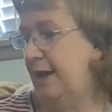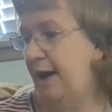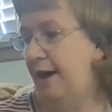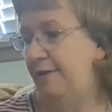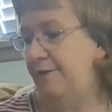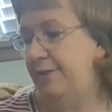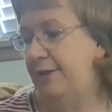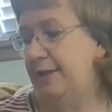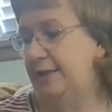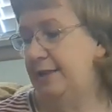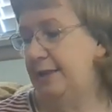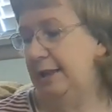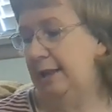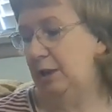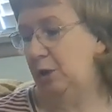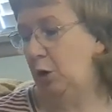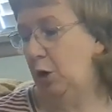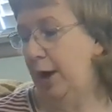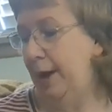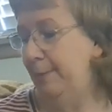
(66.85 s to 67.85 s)
of this
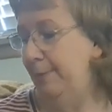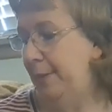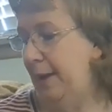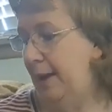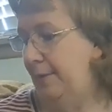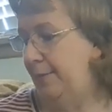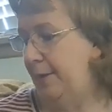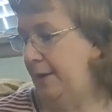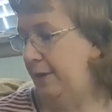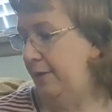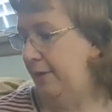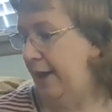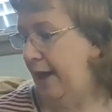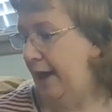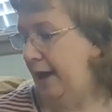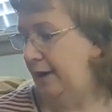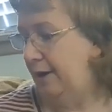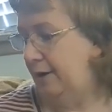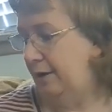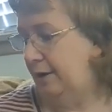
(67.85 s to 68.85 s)
little grandbaby
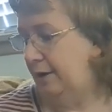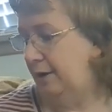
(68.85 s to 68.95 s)
that